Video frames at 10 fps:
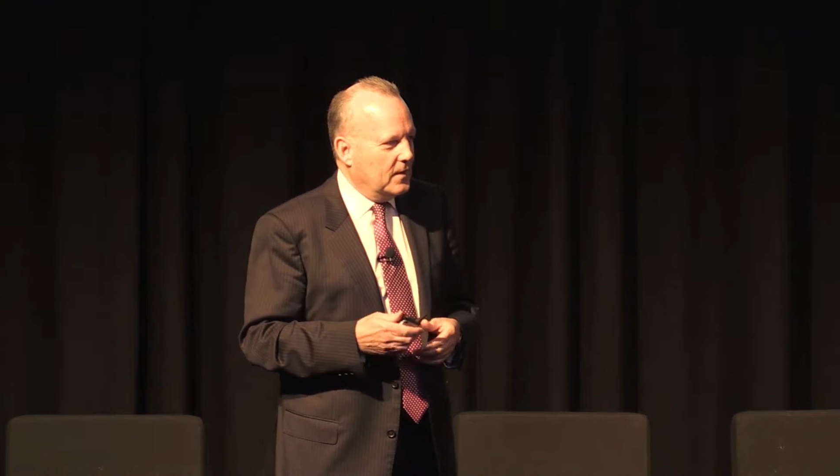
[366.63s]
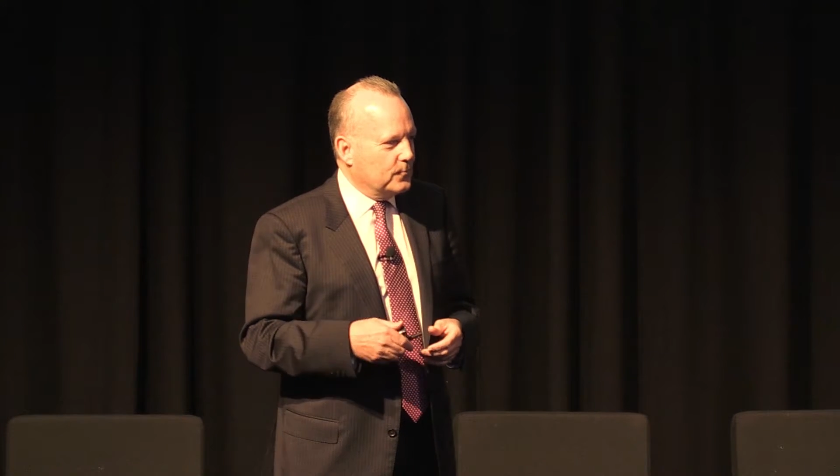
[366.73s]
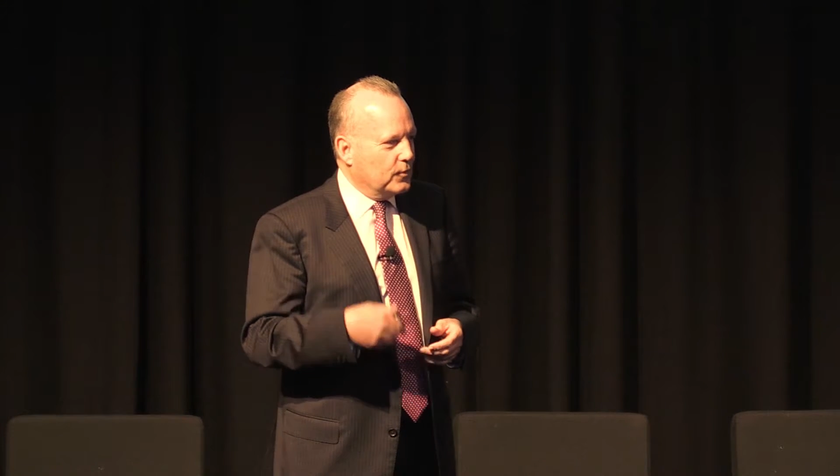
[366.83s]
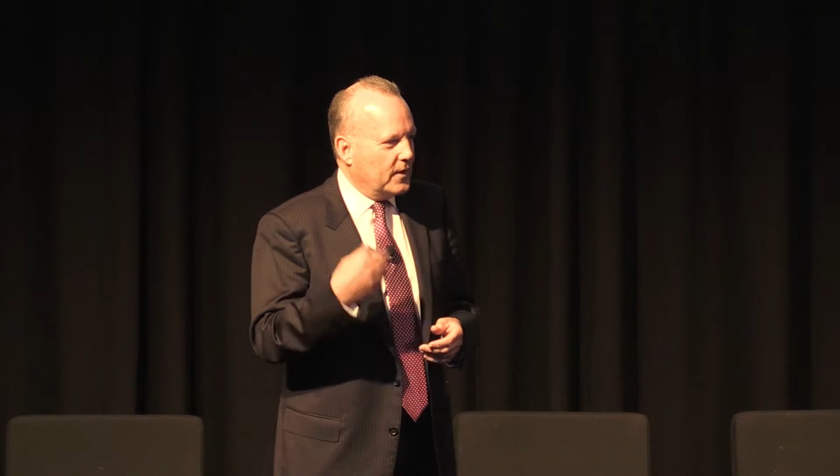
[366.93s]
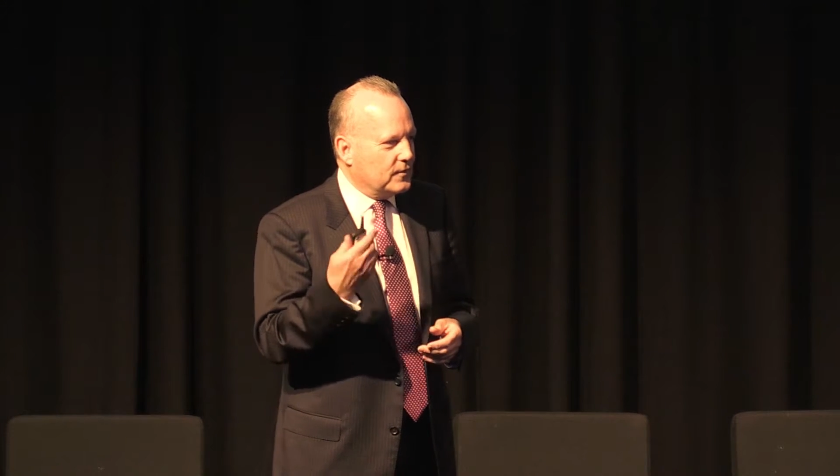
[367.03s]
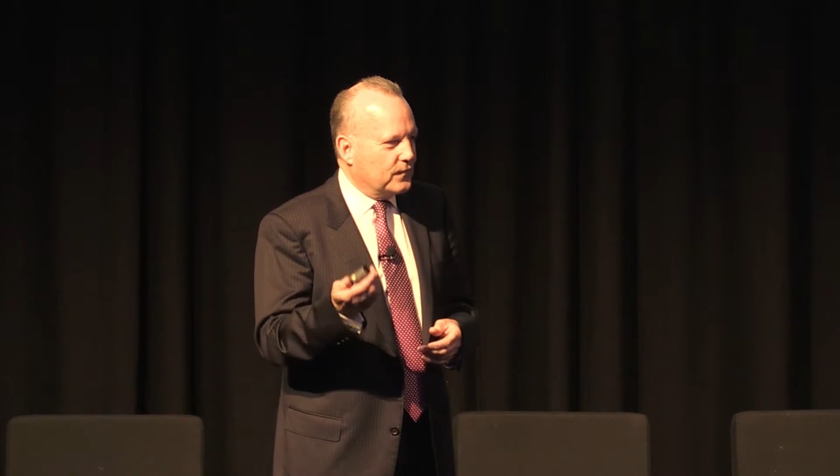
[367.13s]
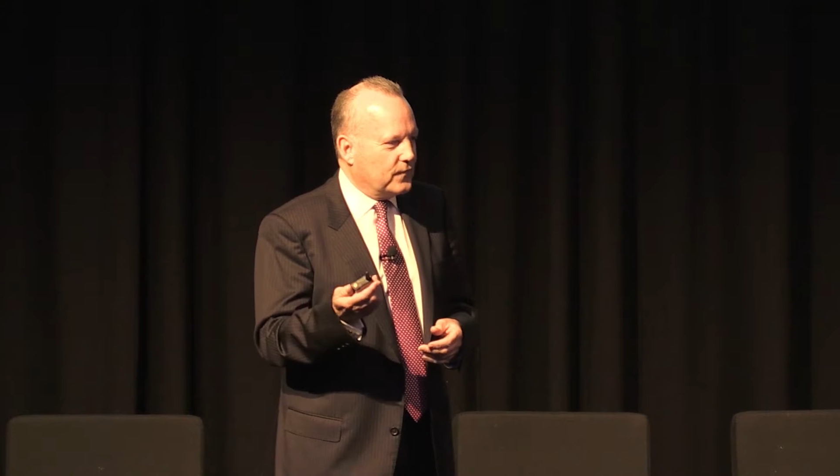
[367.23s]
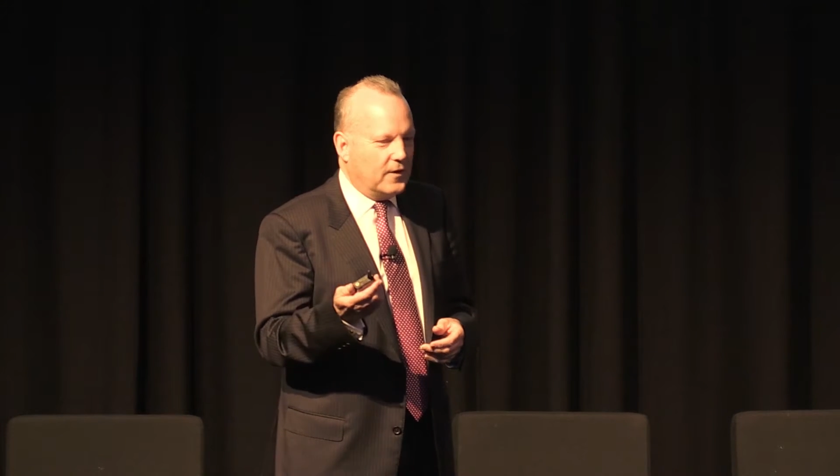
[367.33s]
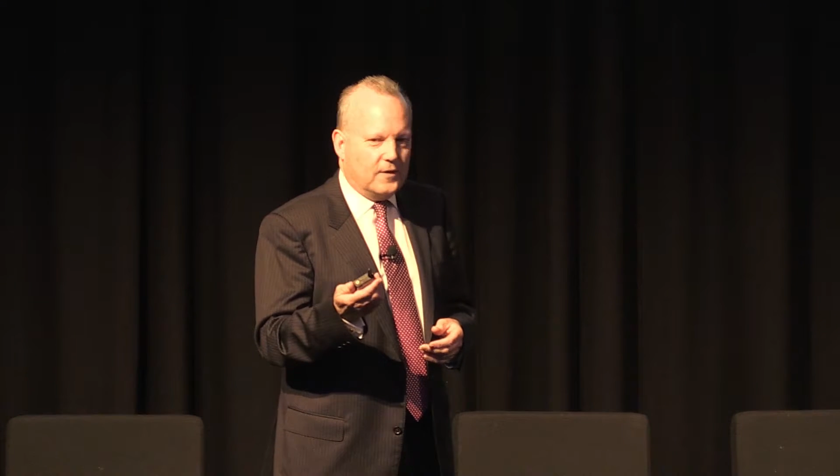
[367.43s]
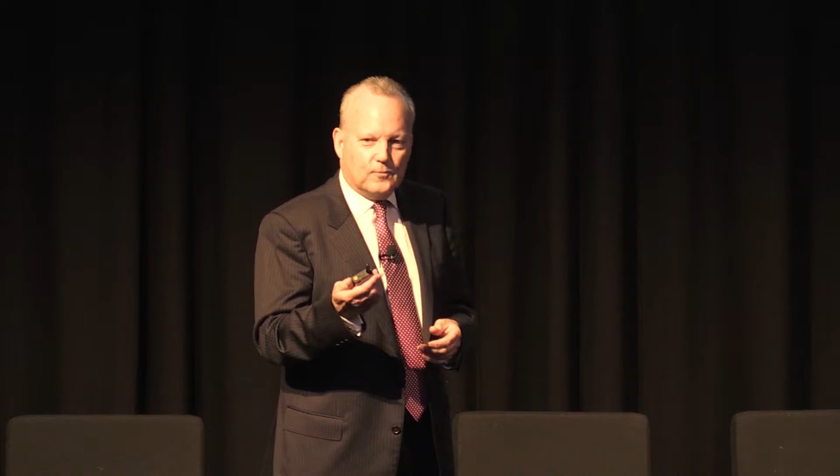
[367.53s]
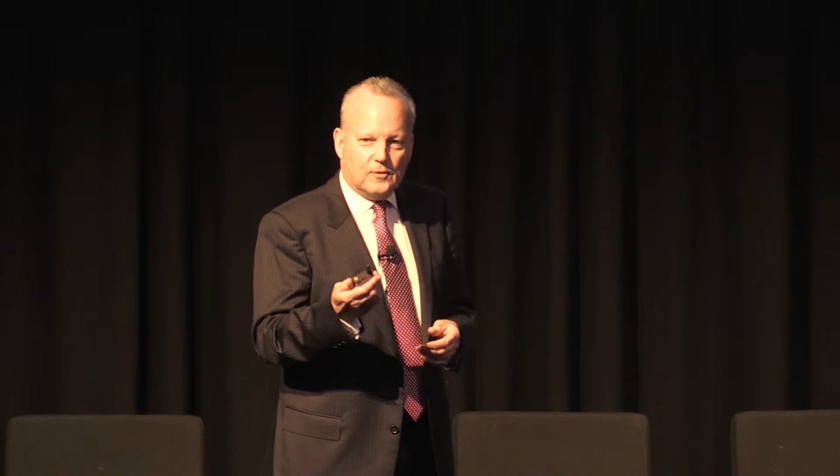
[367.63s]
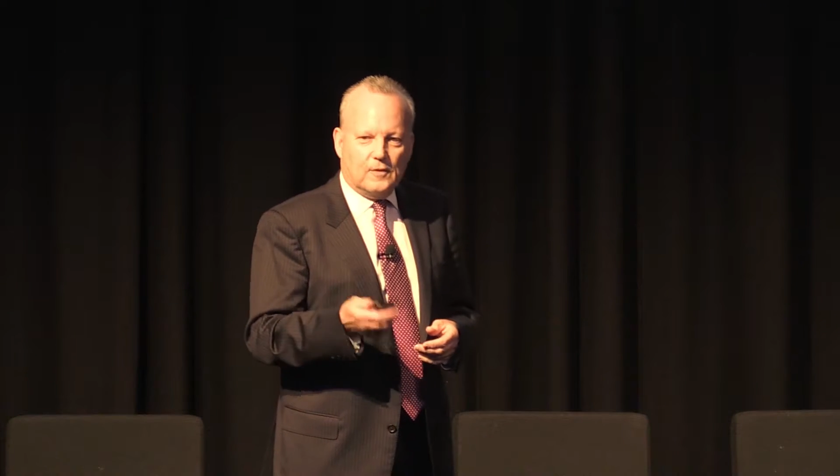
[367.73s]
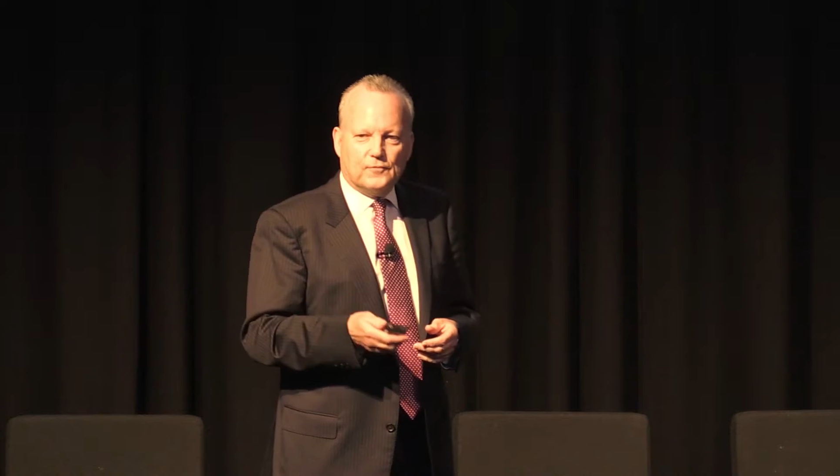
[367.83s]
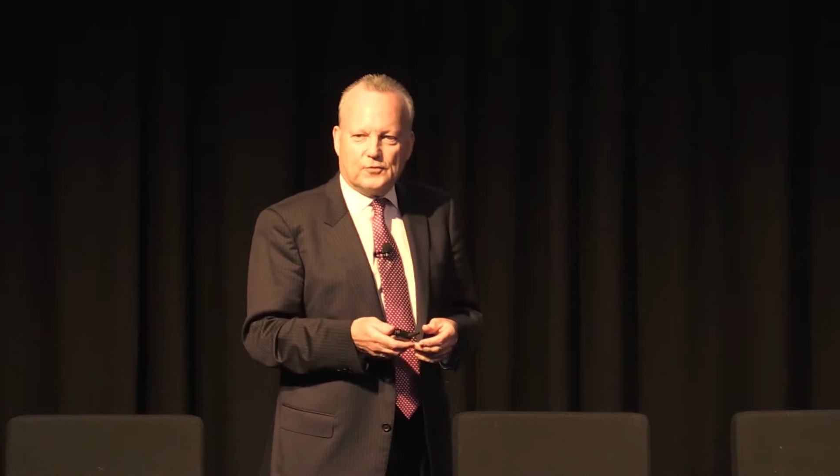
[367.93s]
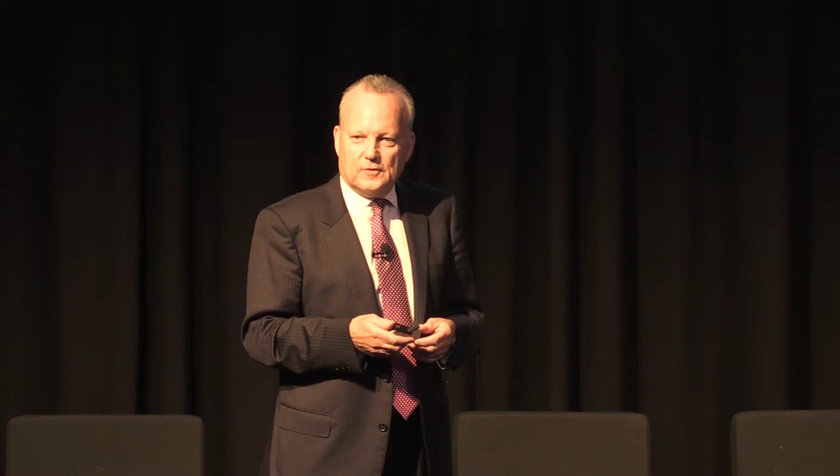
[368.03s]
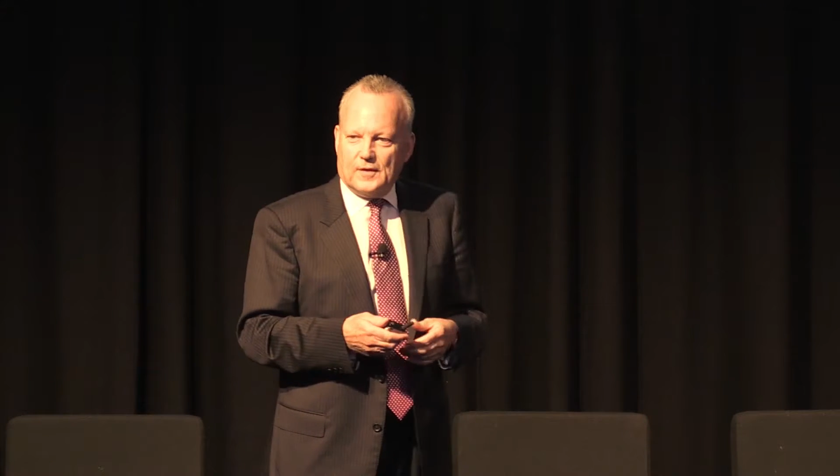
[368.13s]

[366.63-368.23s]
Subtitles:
pull out your phone, well, obviously